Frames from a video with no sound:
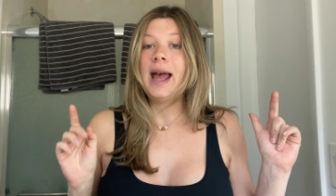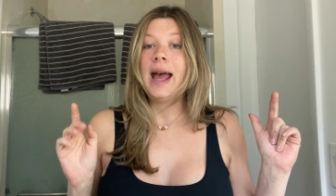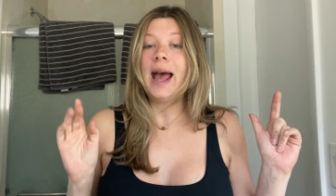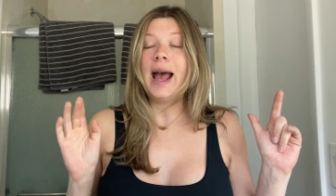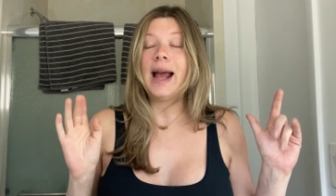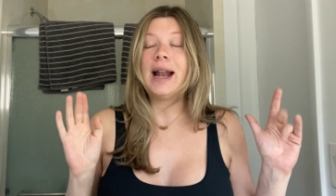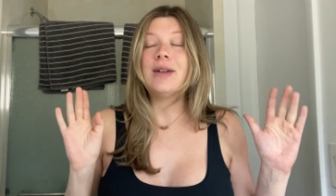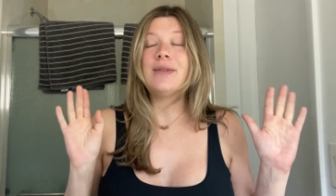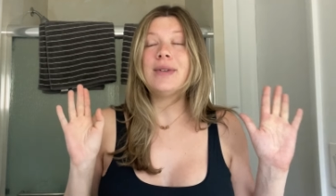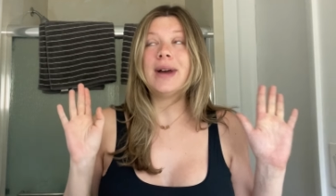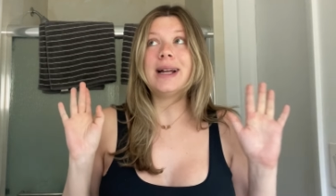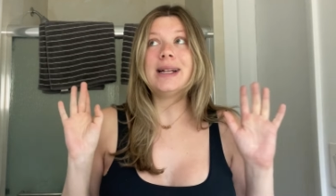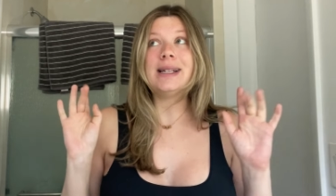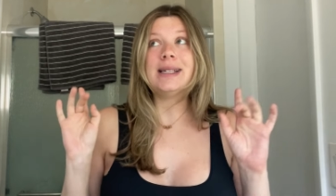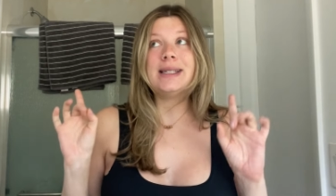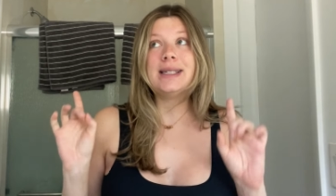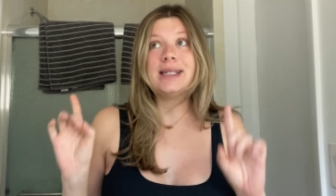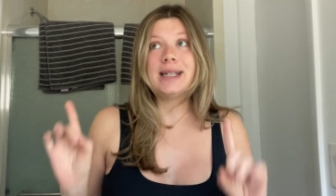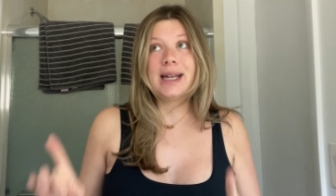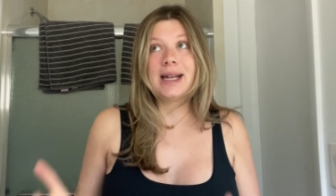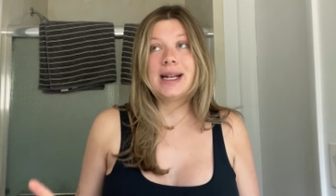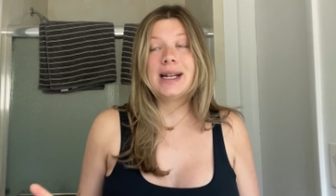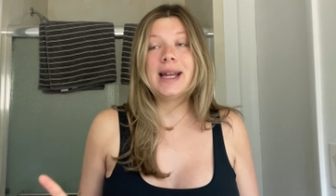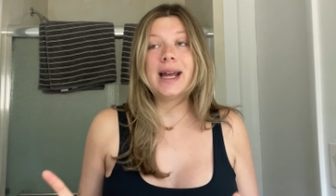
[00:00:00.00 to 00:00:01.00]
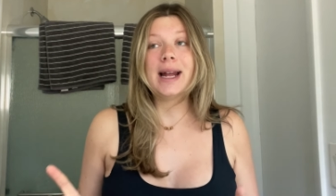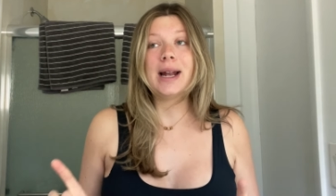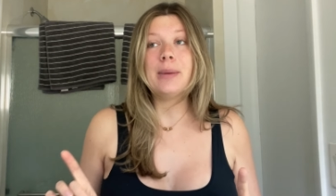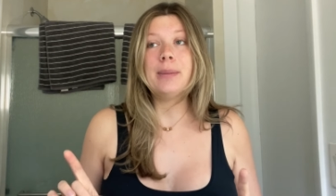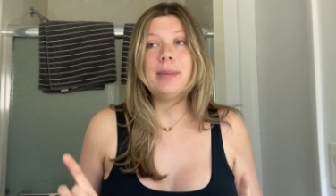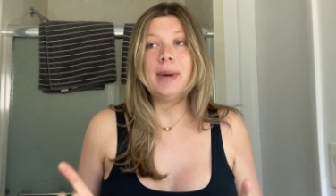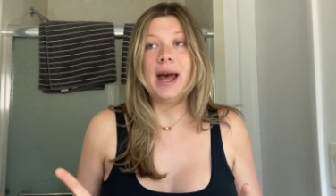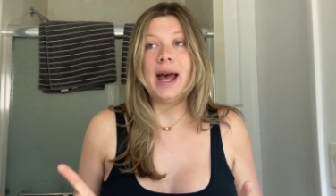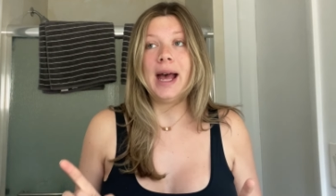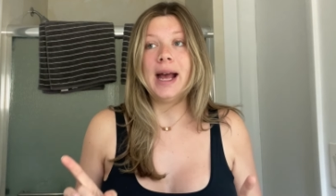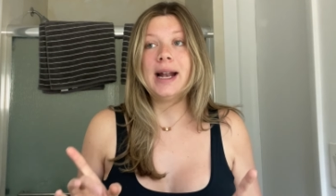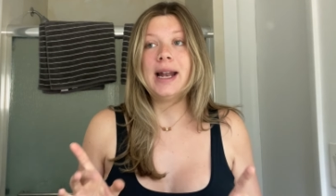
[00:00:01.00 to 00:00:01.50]
And if I did get a
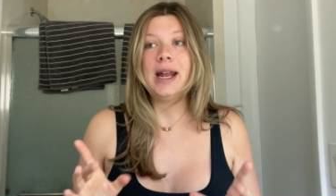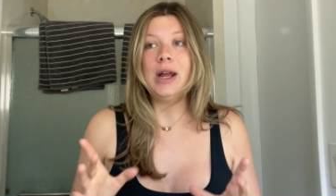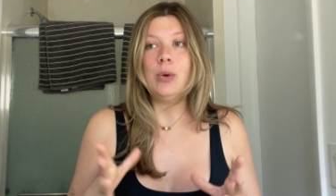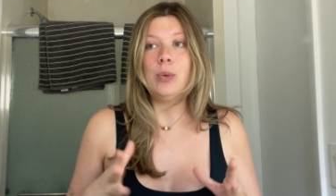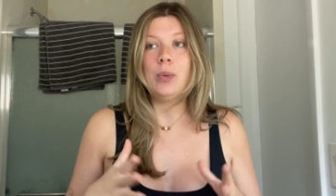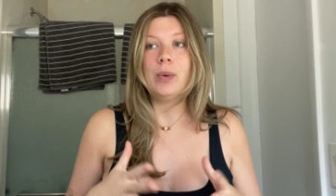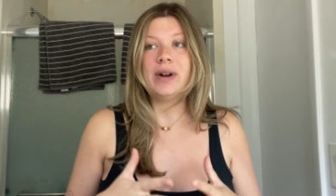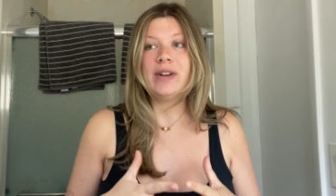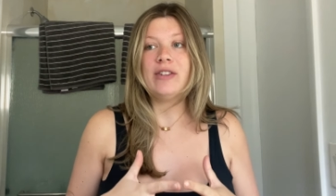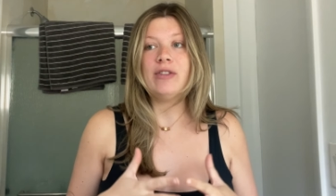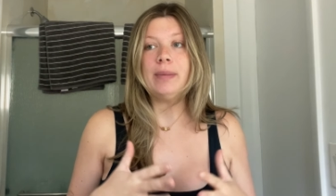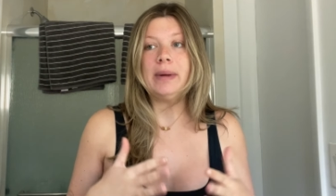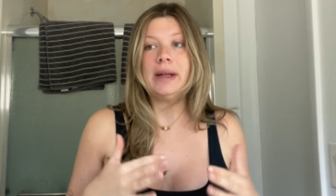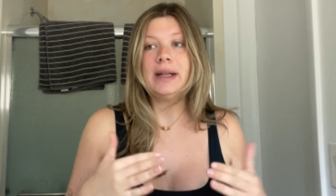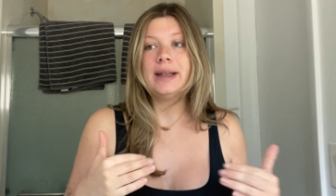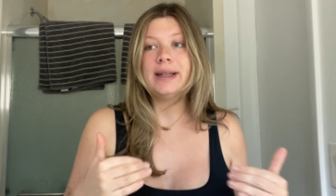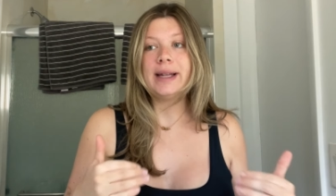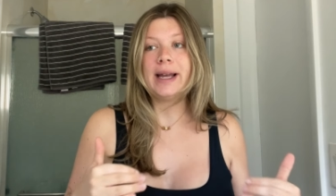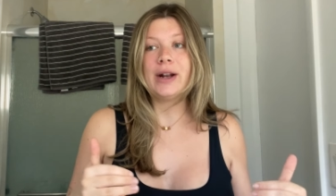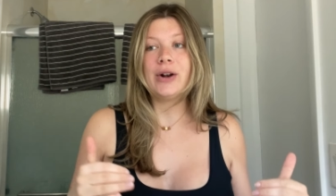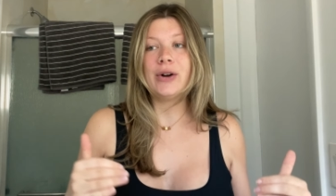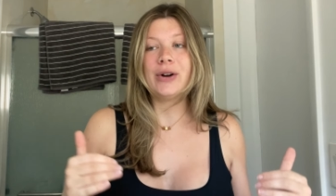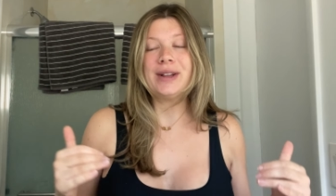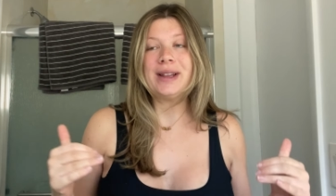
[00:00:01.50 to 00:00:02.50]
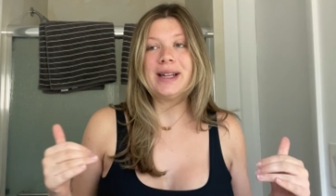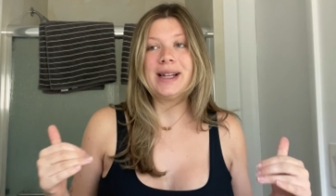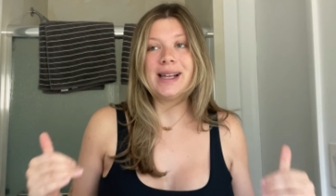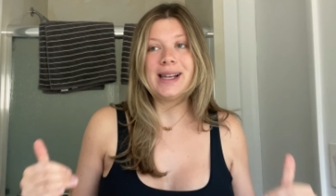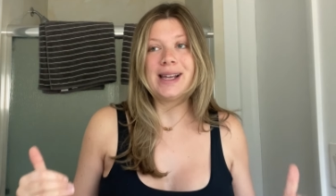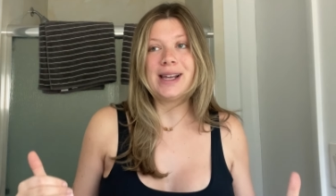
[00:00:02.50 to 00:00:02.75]
bed, it would have been later in the